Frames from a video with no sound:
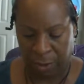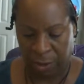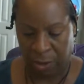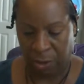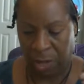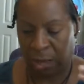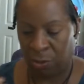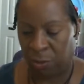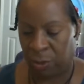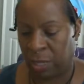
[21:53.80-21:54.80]
So
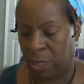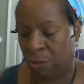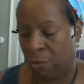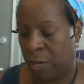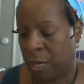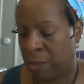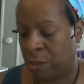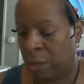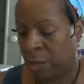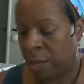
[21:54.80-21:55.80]
that's what this one
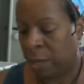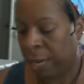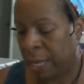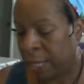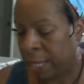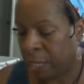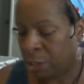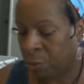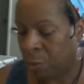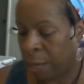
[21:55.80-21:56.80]
is. In
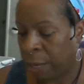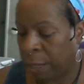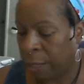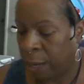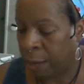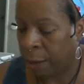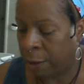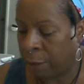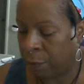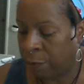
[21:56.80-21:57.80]
this one
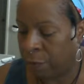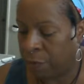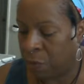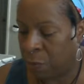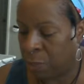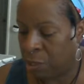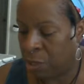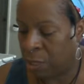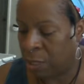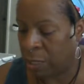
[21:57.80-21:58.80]
of fifth dimension,